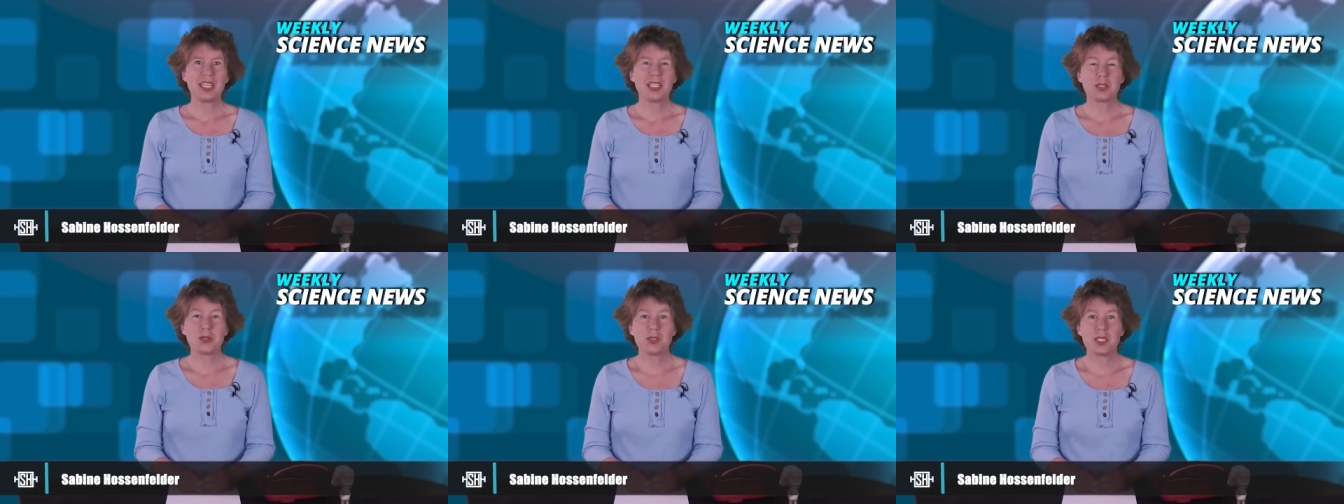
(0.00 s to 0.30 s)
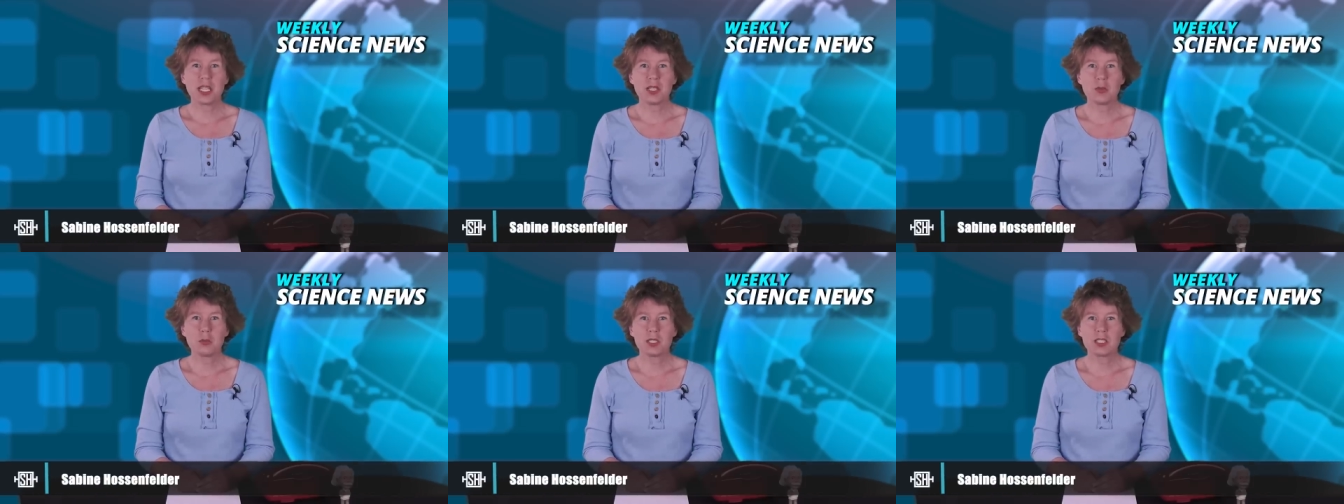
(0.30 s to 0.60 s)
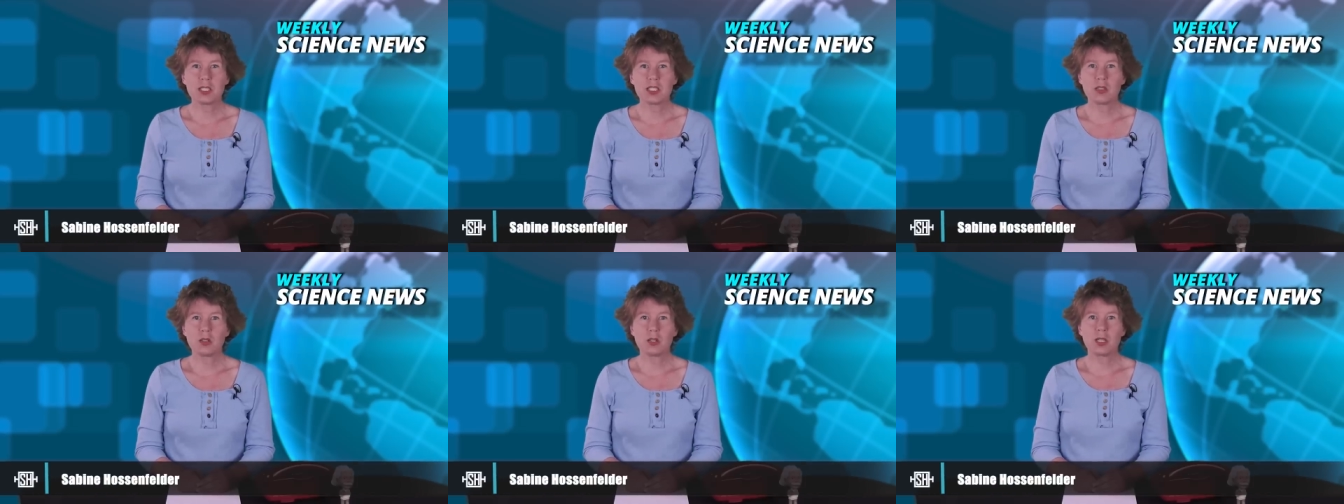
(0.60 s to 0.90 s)
Today
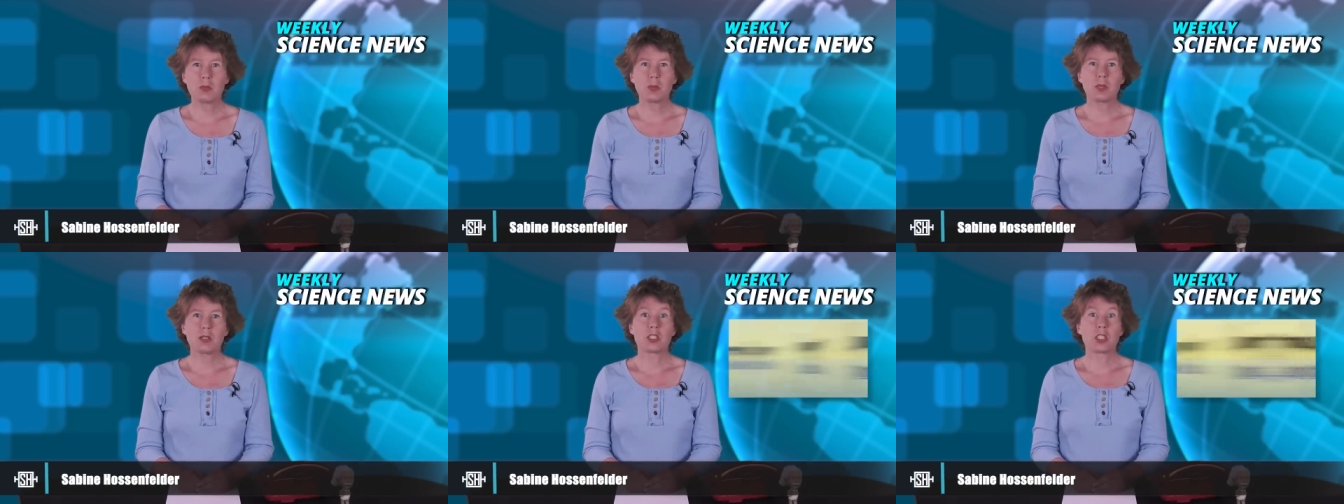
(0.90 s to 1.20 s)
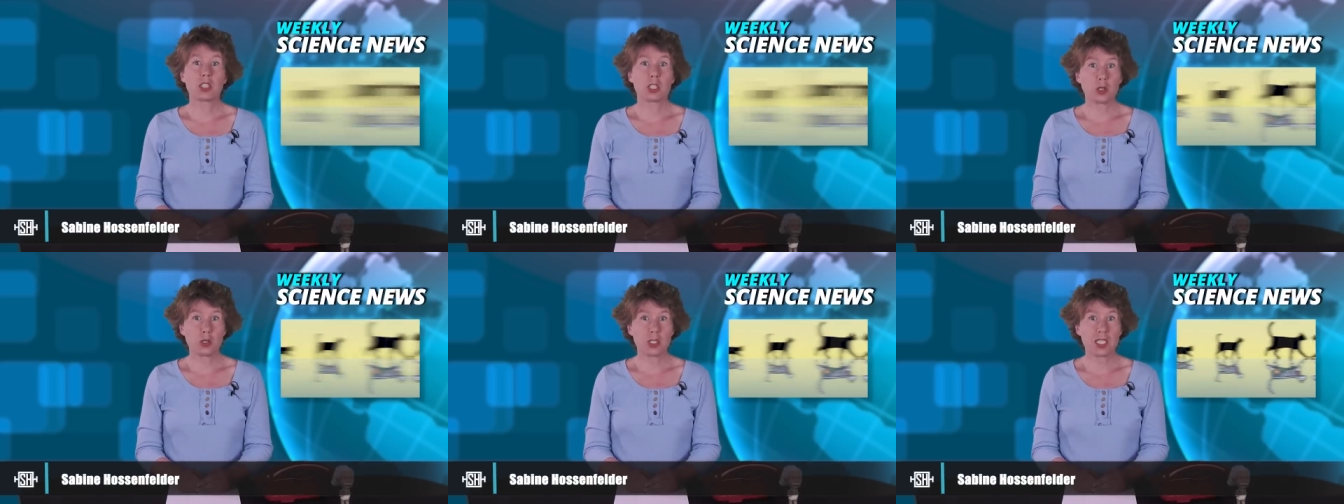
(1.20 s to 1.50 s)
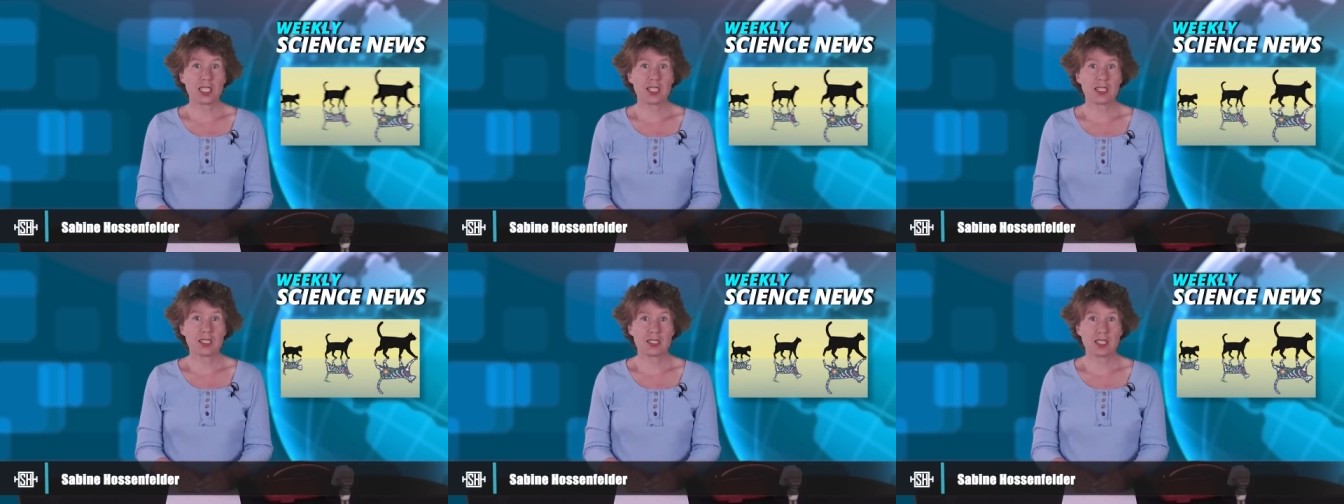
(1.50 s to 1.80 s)
we'll talk about
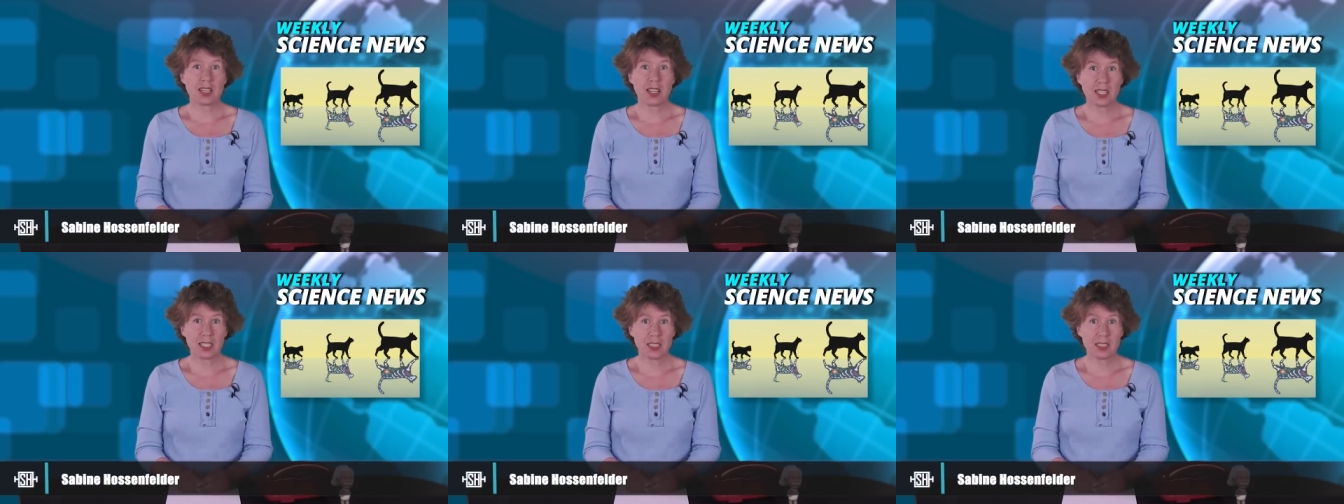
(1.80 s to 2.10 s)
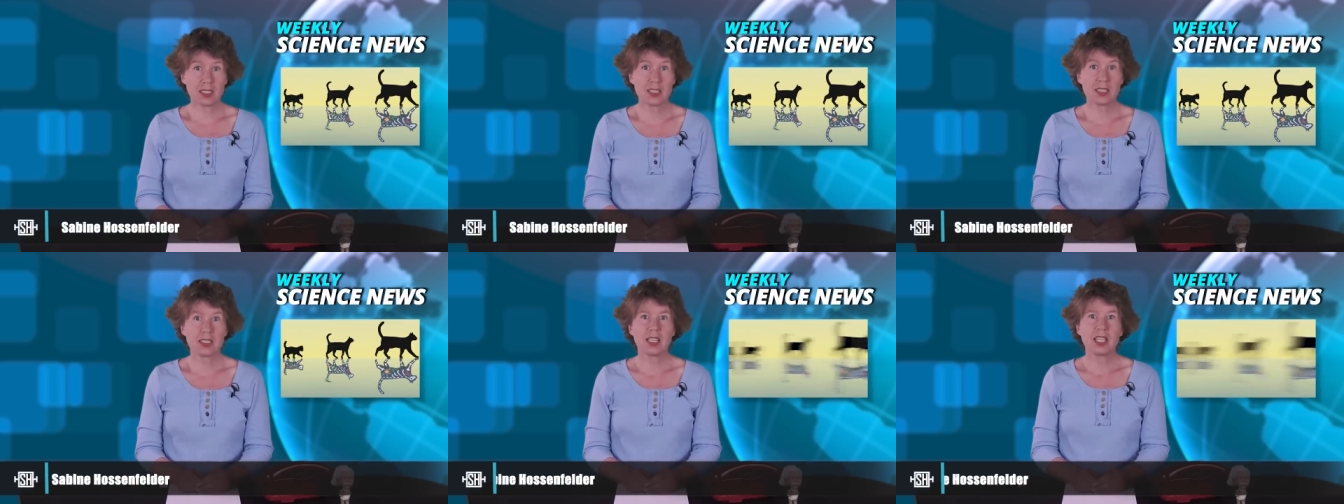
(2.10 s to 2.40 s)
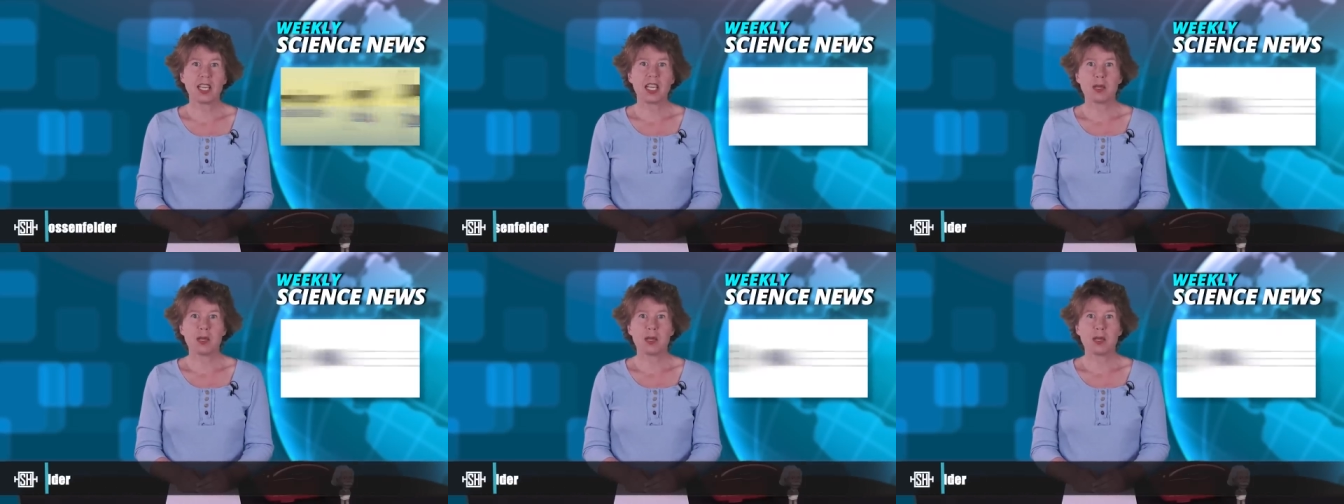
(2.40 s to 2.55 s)
Schrödinger's cat,